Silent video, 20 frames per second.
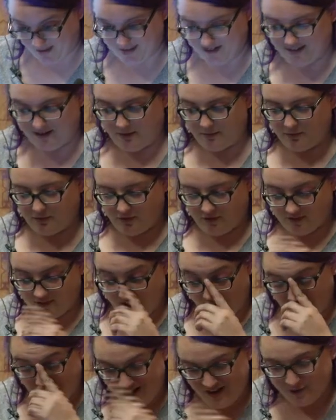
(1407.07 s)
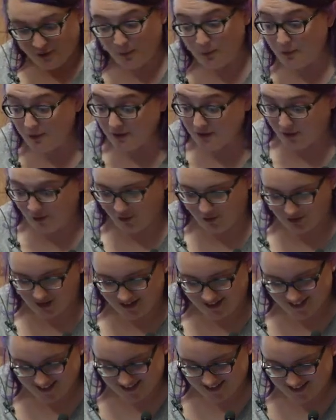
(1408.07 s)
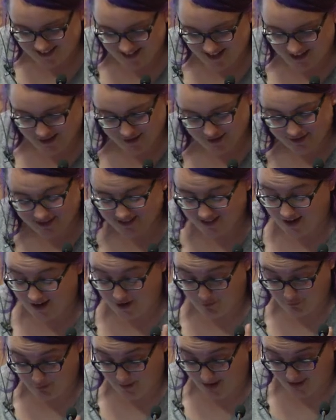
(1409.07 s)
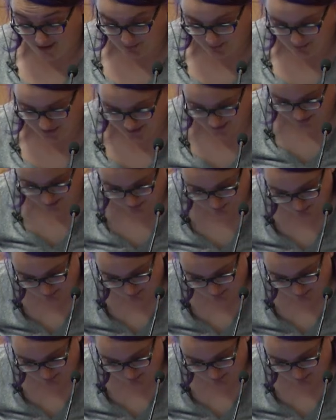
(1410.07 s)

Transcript: I did not fix that. So I'm going to curl it instead because I have a backup plan.